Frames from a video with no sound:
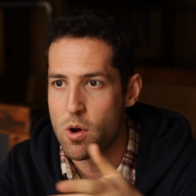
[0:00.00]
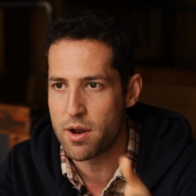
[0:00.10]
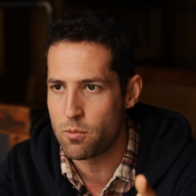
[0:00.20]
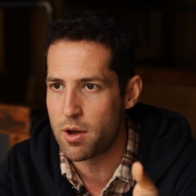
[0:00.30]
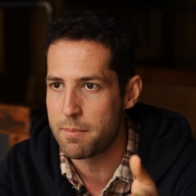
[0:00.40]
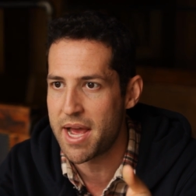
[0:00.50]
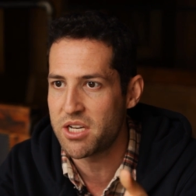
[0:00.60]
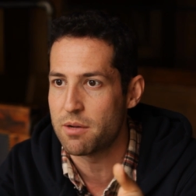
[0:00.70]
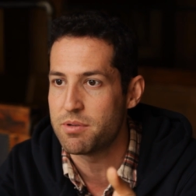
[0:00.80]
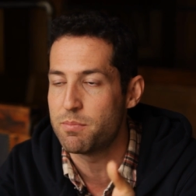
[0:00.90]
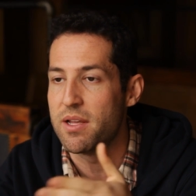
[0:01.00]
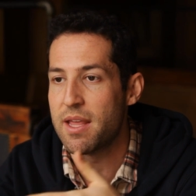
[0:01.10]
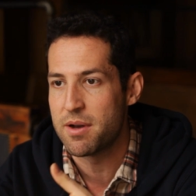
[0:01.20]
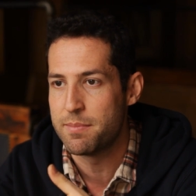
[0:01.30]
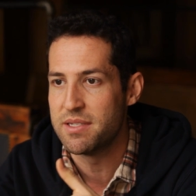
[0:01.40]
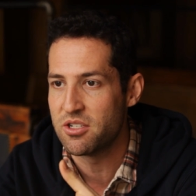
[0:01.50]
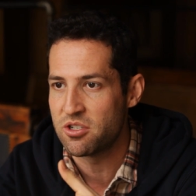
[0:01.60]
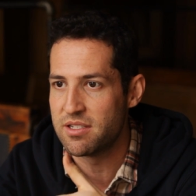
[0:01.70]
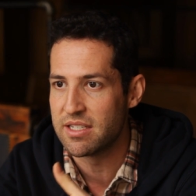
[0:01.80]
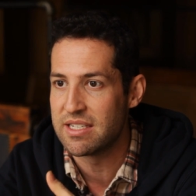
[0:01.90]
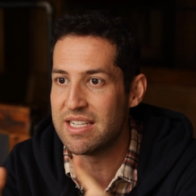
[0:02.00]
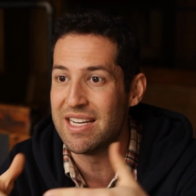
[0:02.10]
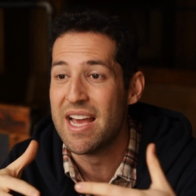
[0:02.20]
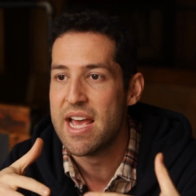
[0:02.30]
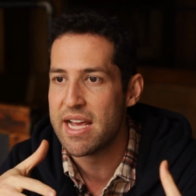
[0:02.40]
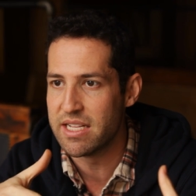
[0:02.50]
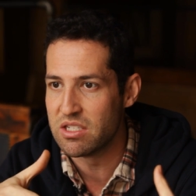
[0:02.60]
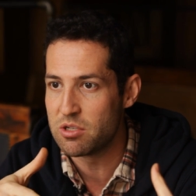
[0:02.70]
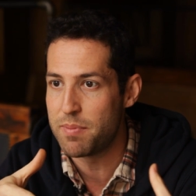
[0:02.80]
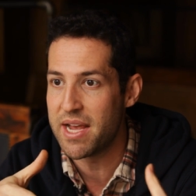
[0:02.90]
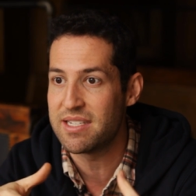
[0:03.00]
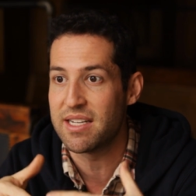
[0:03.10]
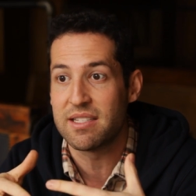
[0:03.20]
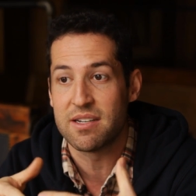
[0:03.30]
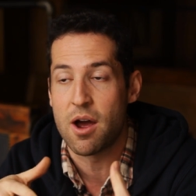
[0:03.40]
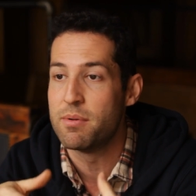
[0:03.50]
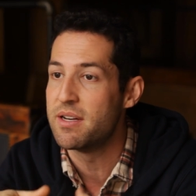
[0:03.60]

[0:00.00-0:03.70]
One-on-one matchups, putting them in a position to succeed in space against an Auburn